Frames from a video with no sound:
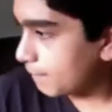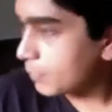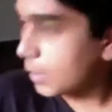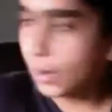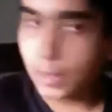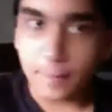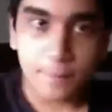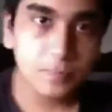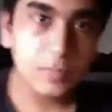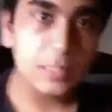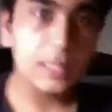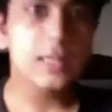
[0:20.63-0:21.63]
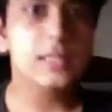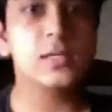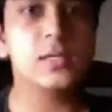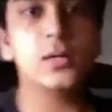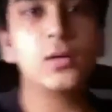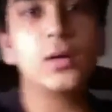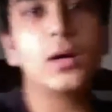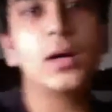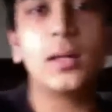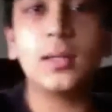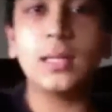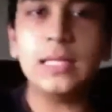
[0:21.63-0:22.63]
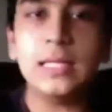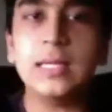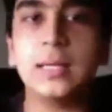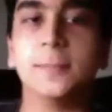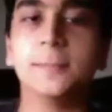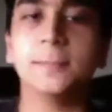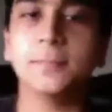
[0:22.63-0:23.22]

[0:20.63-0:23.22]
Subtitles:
Okay, so Ditya,